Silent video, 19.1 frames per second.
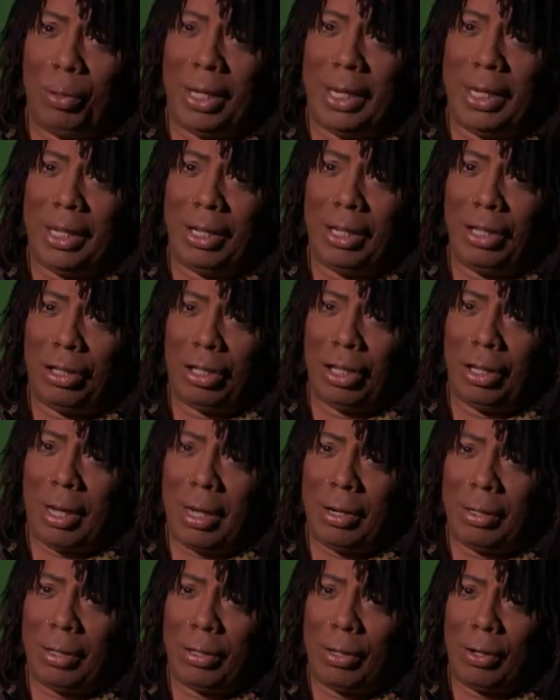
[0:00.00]
really,
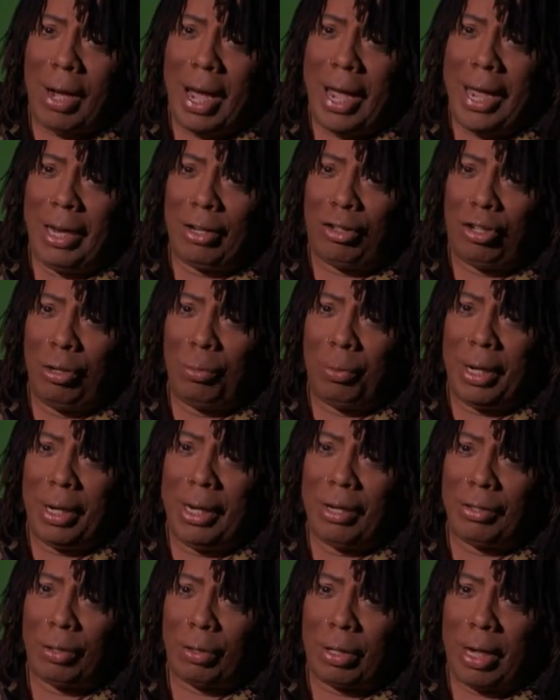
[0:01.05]
you know, I had 2
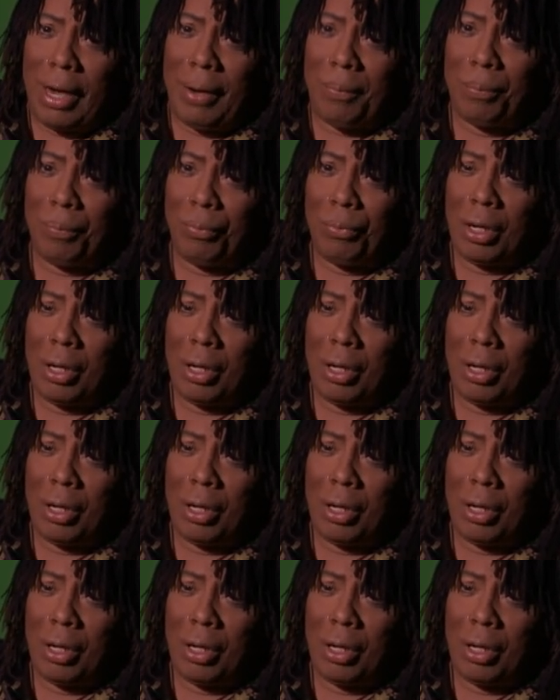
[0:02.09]
rings, okay?